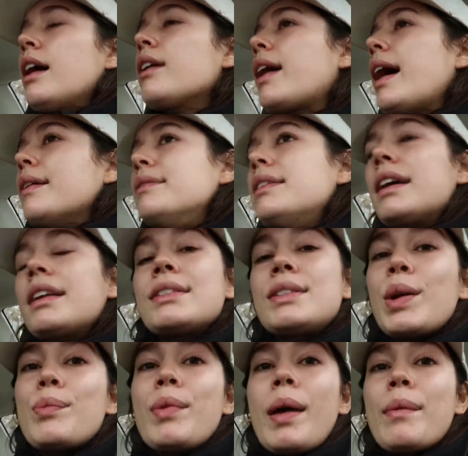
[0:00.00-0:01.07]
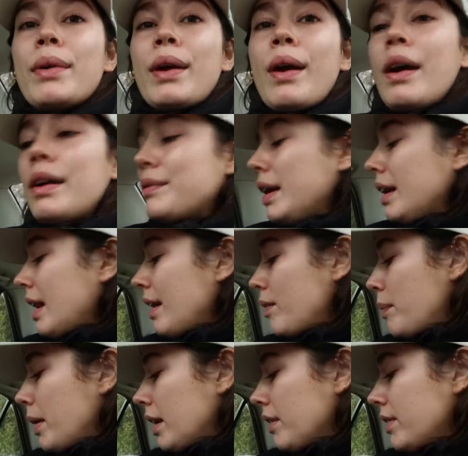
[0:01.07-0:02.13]
Okay, I'm gonna start blabbering on. I'm gonna have
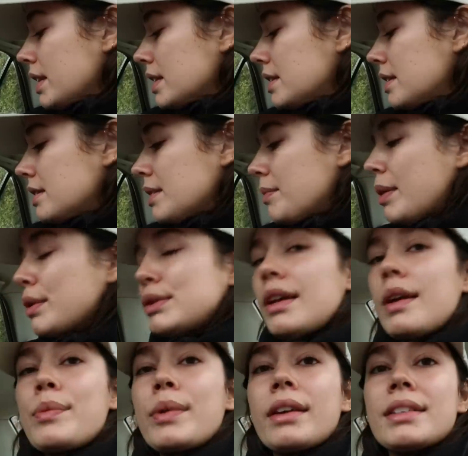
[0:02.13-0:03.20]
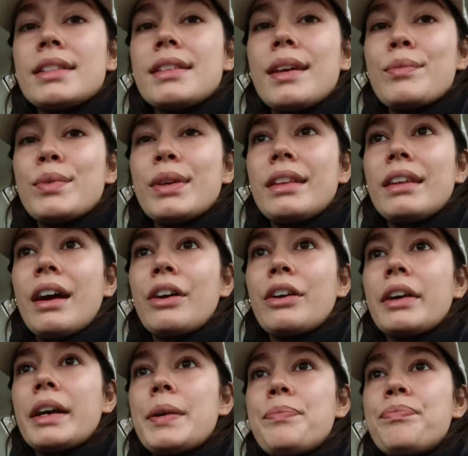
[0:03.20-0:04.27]
a bite of this samosa because I'm really
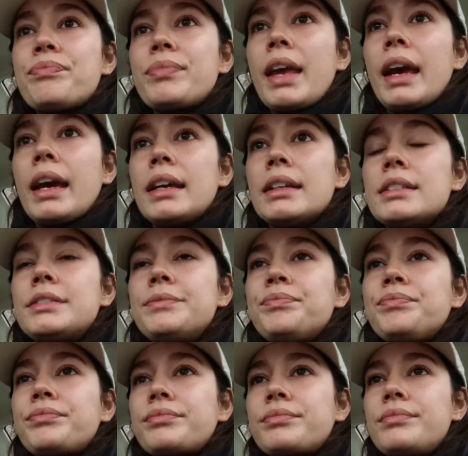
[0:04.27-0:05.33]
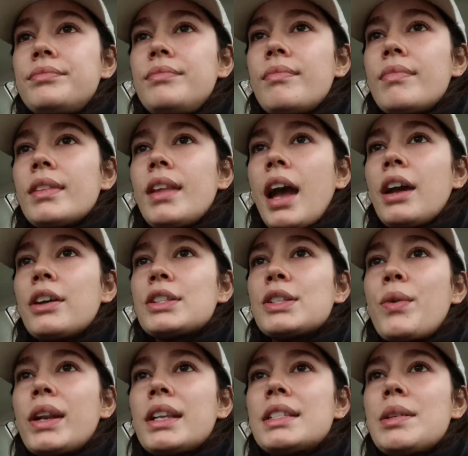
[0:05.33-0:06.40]
hungry. And I also
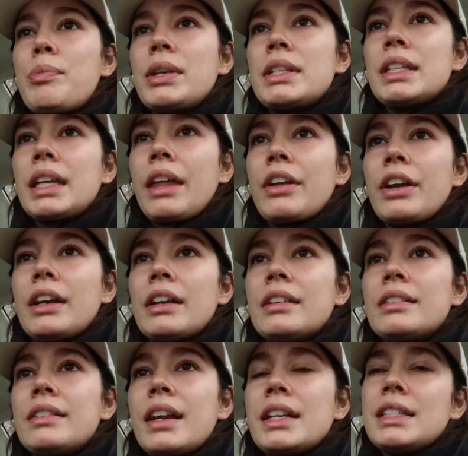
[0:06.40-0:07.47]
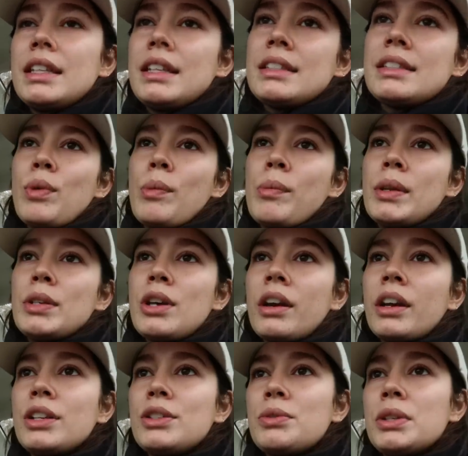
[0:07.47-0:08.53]
wanted to put together, I see woman
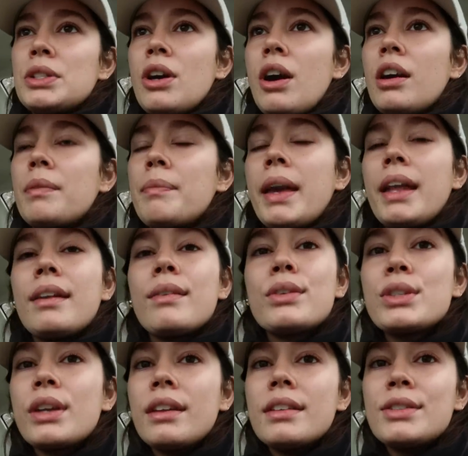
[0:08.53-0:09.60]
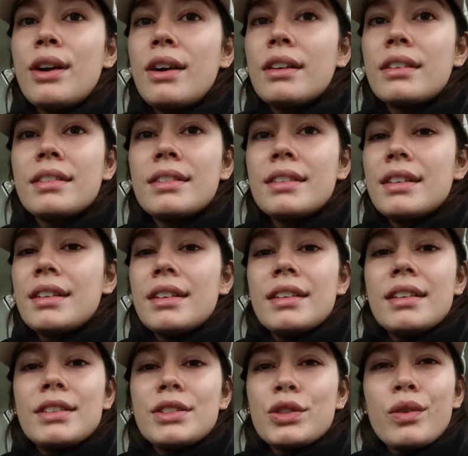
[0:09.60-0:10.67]
talking to her dog. Man, I wish I had a dog.
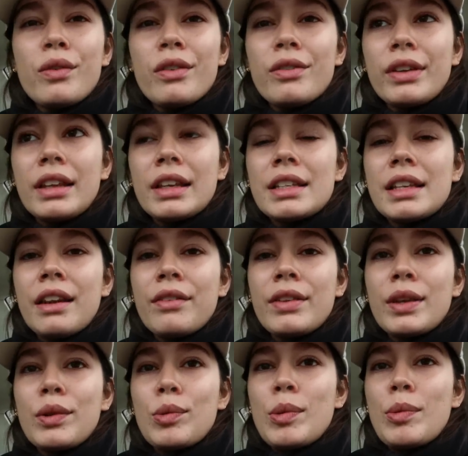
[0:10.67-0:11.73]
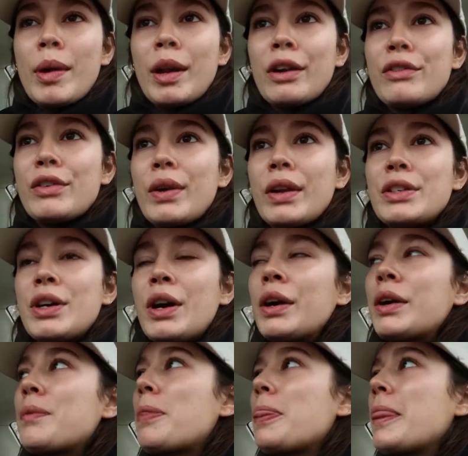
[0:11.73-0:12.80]
Do you ever feel like everything would be better if you had a dog?
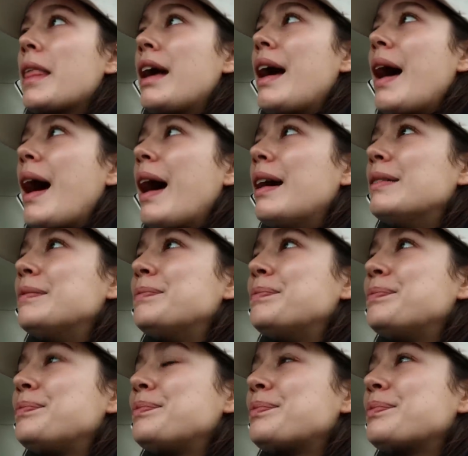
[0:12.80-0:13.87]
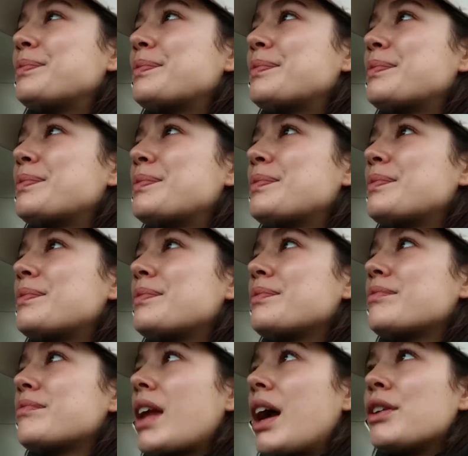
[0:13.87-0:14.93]
Um,
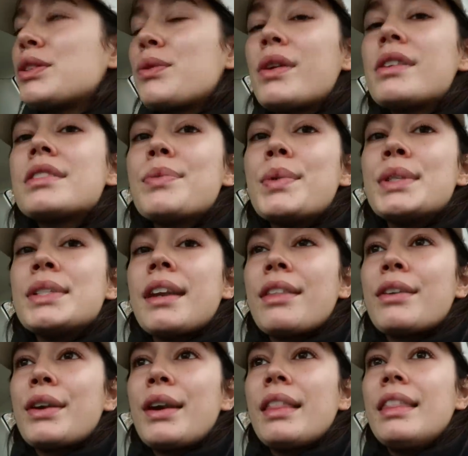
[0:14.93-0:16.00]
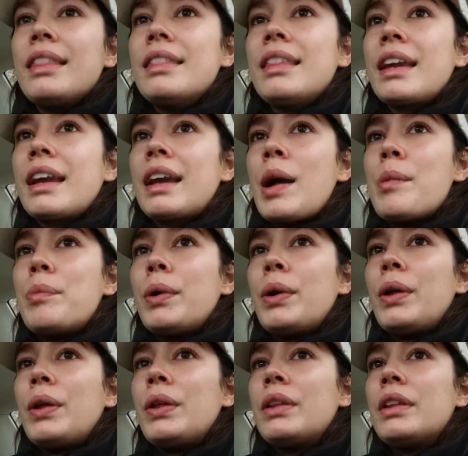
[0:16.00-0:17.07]
I also wanted to put together a, like a
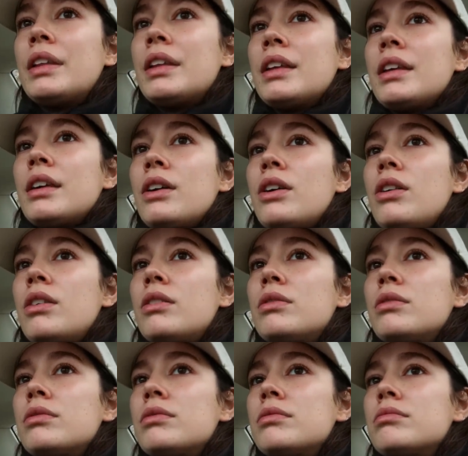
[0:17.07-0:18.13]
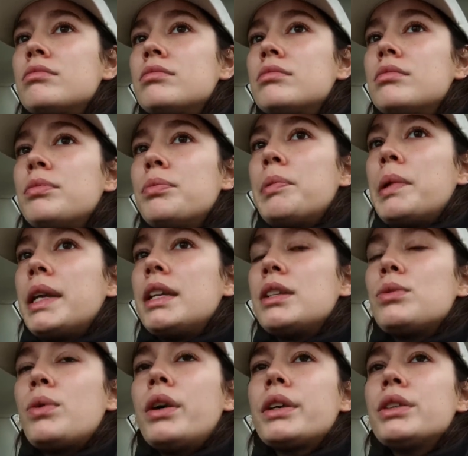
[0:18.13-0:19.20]
couple, oh, but
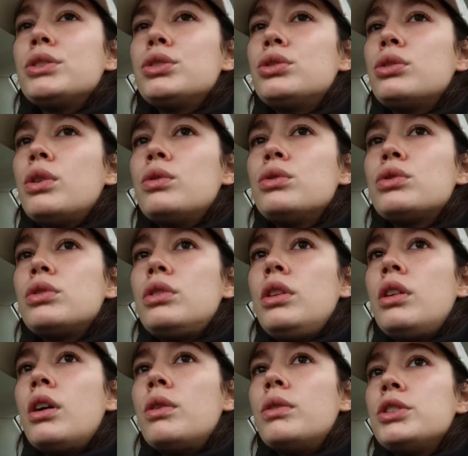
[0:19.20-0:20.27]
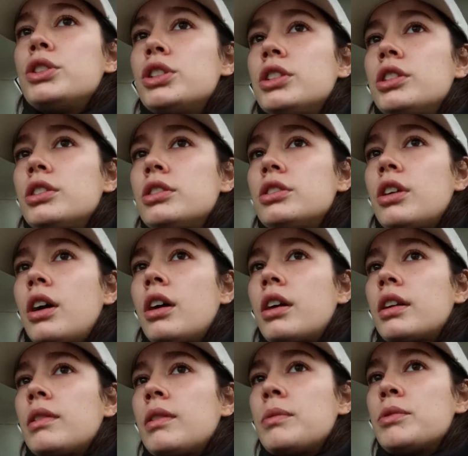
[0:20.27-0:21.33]
he's walking so slow and she's just
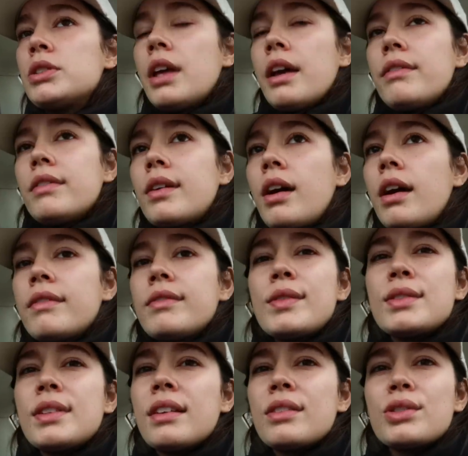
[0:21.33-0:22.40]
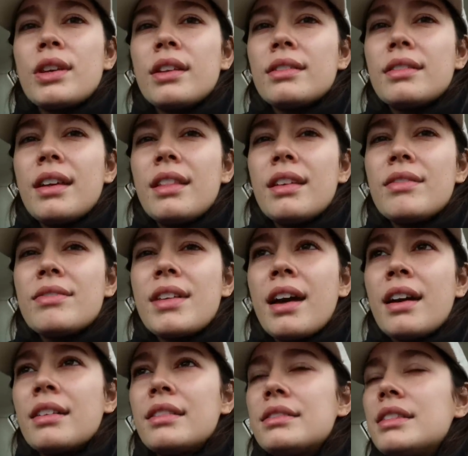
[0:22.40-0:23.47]
talking to him, just having a conversation. I love
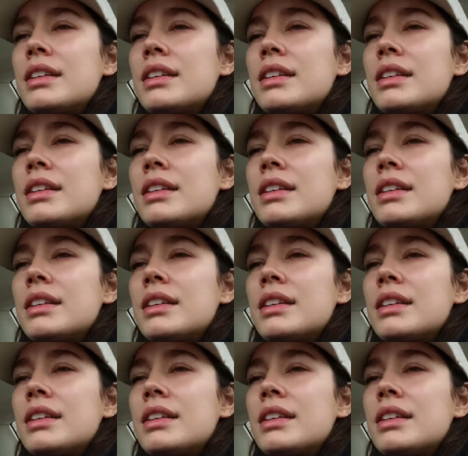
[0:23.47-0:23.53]
that.